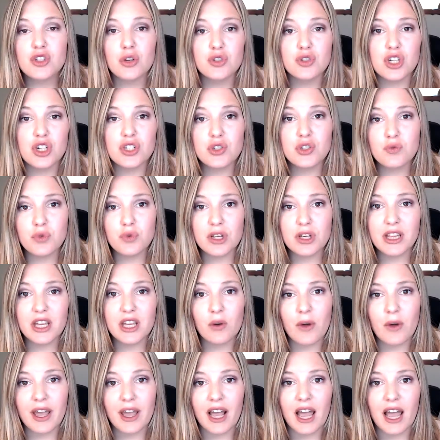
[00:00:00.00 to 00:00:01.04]
just really
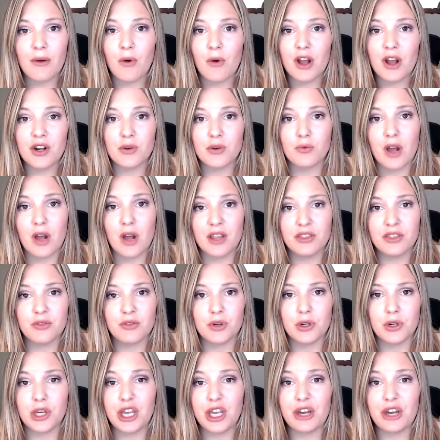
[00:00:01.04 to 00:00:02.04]
quick, I wanted to run through you